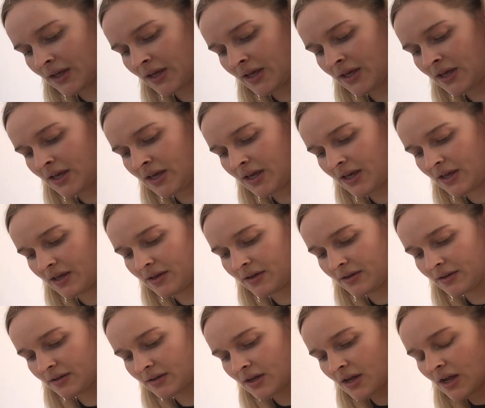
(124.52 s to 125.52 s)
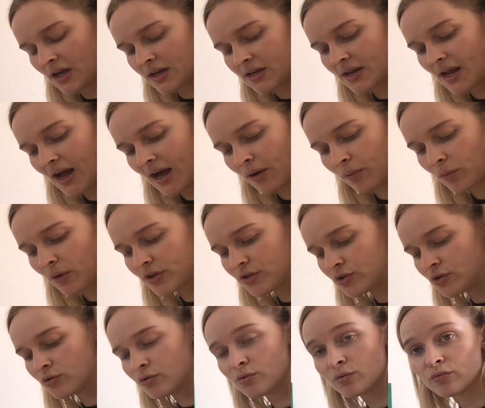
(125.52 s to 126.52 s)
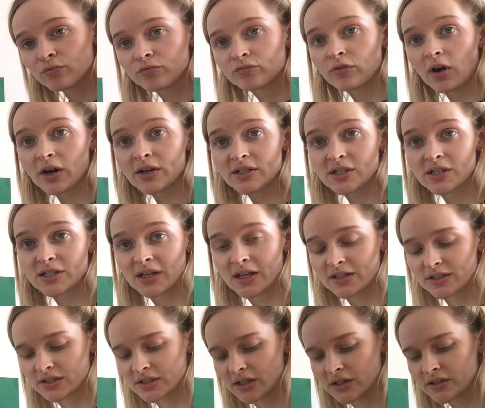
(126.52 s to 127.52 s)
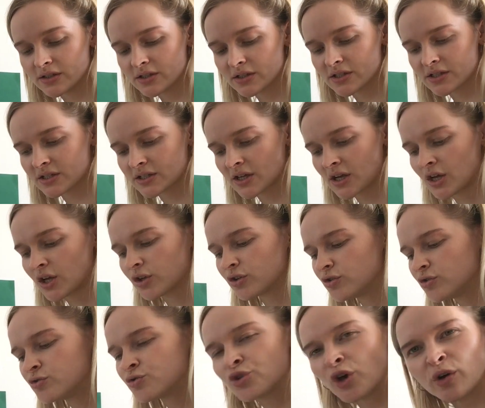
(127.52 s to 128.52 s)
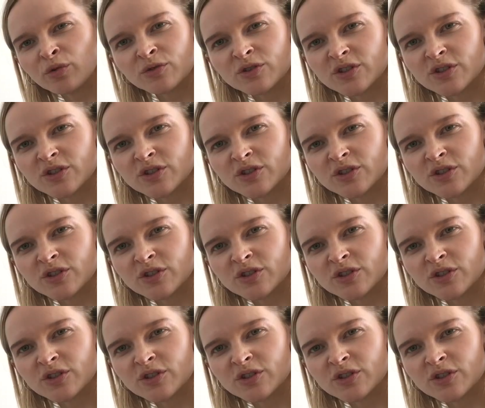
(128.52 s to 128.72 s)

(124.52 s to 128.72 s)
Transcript: he. Now, when you write a sentence, you don't